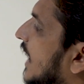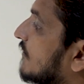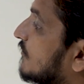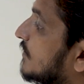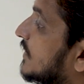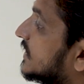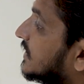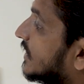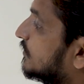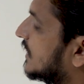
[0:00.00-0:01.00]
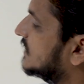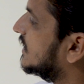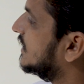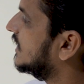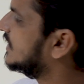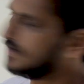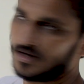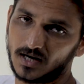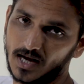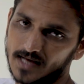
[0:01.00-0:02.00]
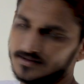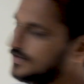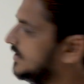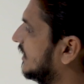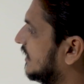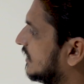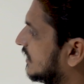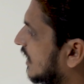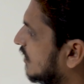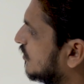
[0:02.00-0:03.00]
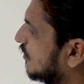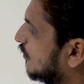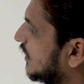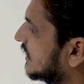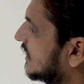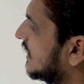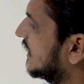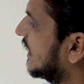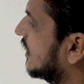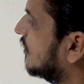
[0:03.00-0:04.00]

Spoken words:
m1 method that present in class D. Now we are creating an